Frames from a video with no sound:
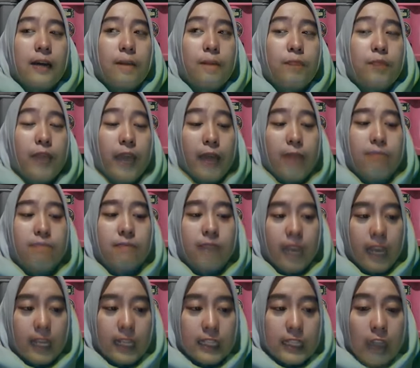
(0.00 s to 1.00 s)
they
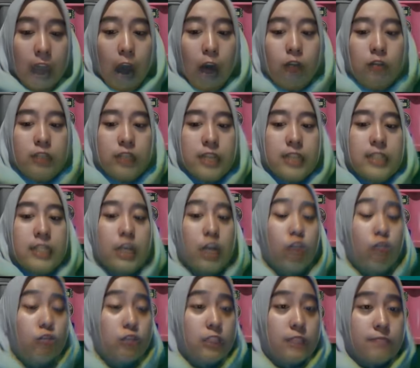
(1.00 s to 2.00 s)
make the audience
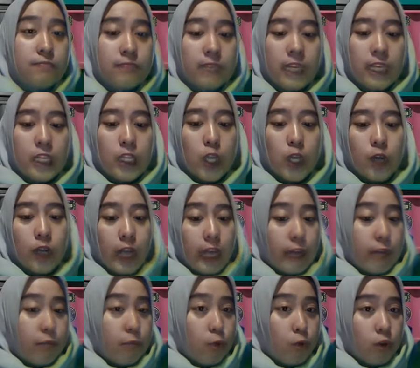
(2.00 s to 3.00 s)
including me not
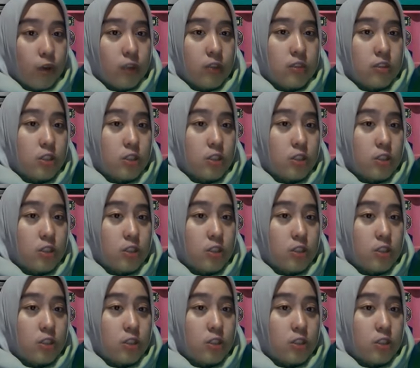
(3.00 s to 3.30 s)
getting bored,